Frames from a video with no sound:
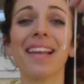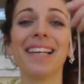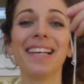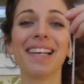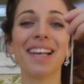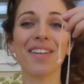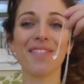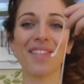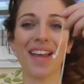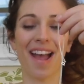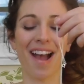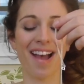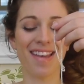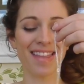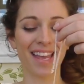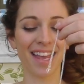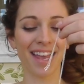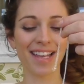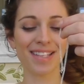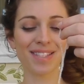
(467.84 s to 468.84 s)
I love it. I
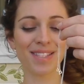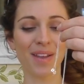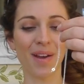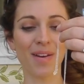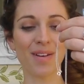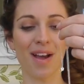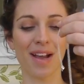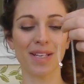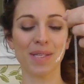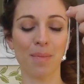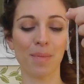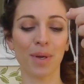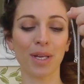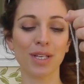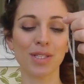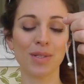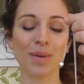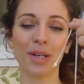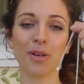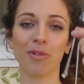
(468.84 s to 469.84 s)
think it's so nice. I'm
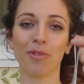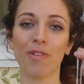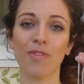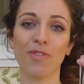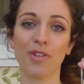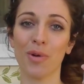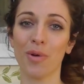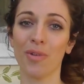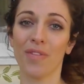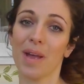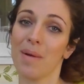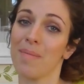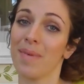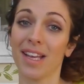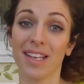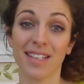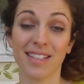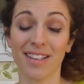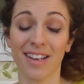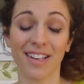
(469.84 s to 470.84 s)
going to do a little review of it
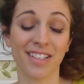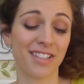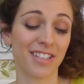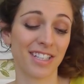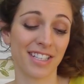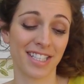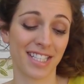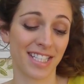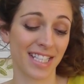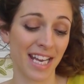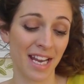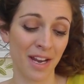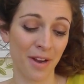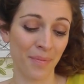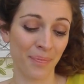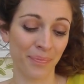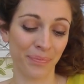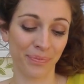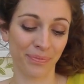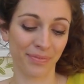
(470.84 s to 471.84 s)
because
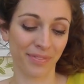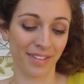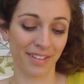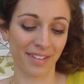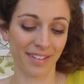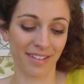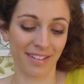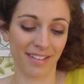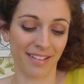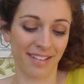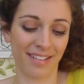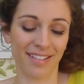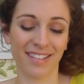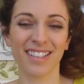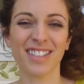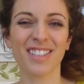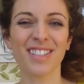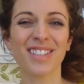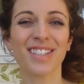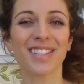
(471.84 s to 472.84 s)

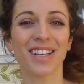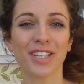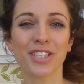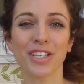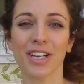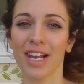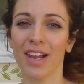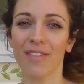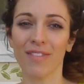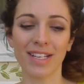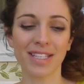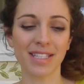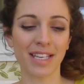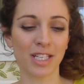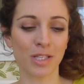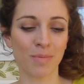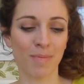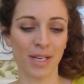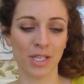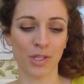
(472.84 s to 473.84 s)
it's just such a lovely
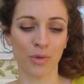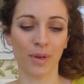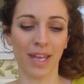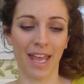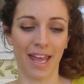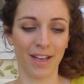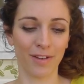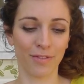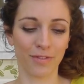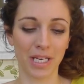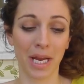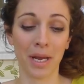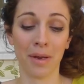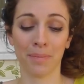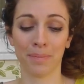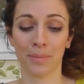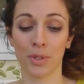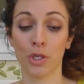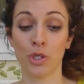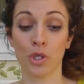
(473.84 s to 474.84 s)
sentimental gift
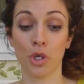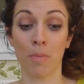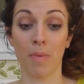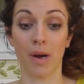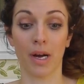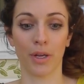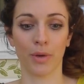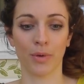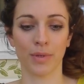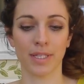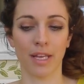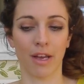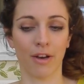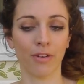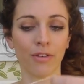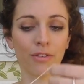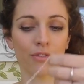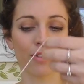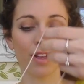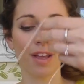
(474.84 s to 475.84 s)
to buy
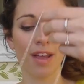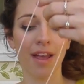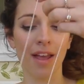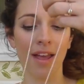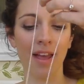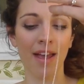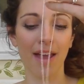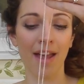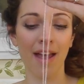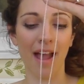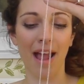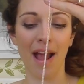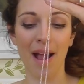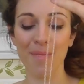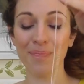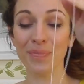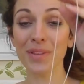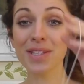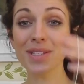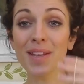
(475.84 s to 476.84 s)
yourself.
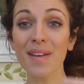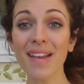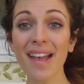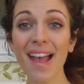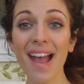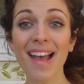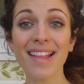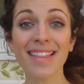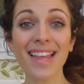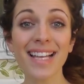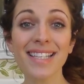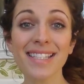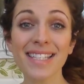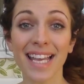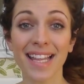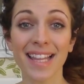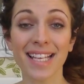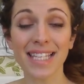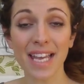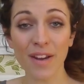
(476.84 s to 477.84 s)
So yeah, that's
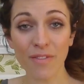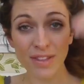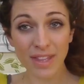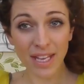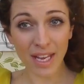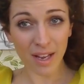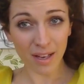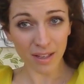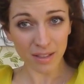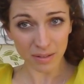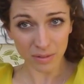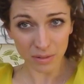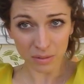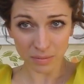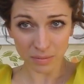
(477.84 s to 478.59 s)
it. That's everything.